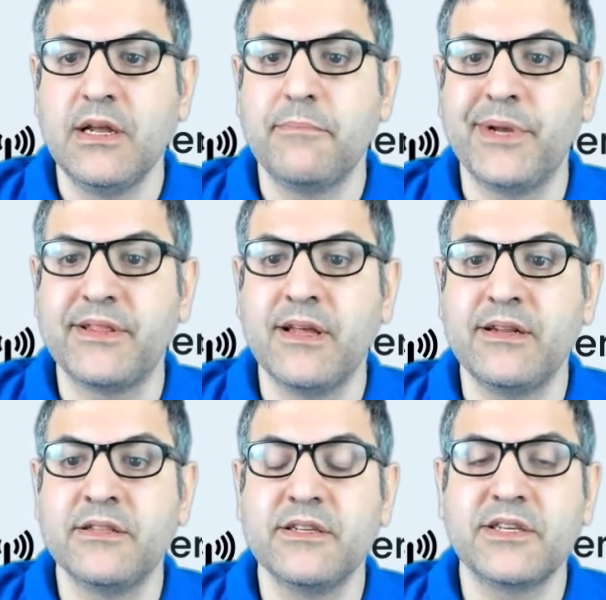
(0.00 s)
but then
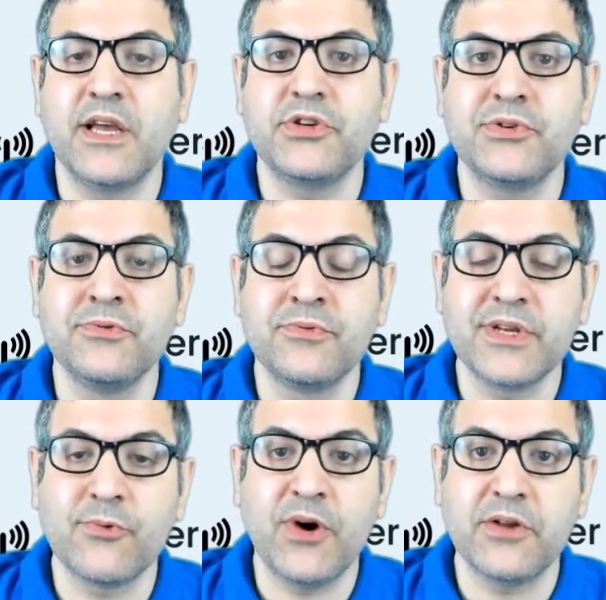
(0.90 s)
in this case, you
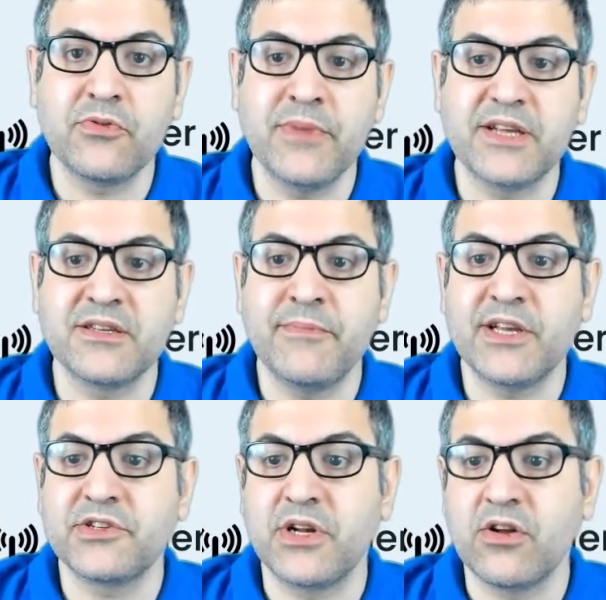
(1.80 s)
require to make some
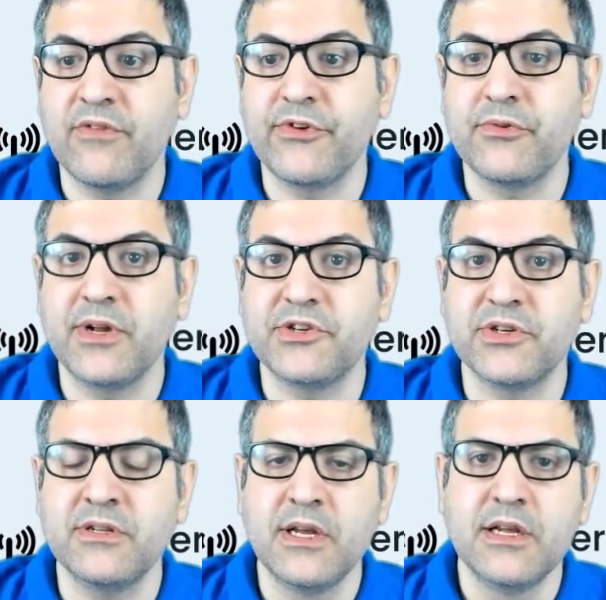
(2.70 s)
extra
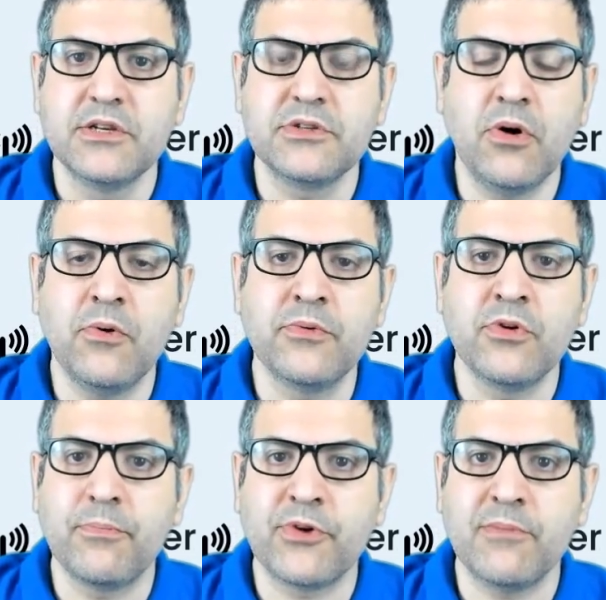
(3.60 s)
configuration. So
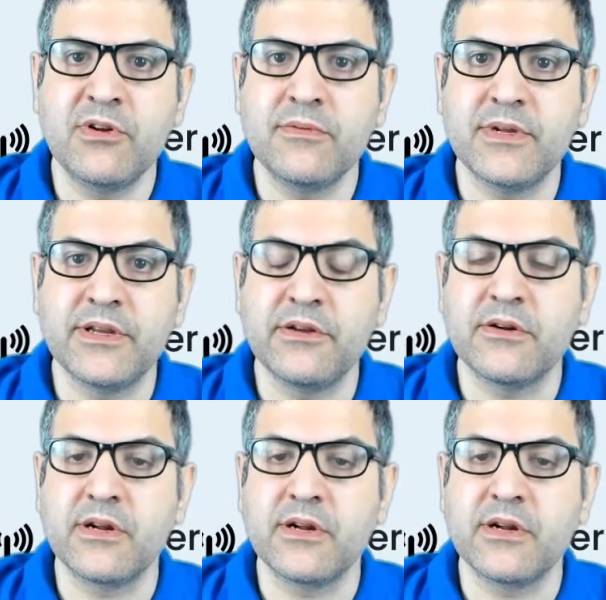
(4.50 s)
no problem here.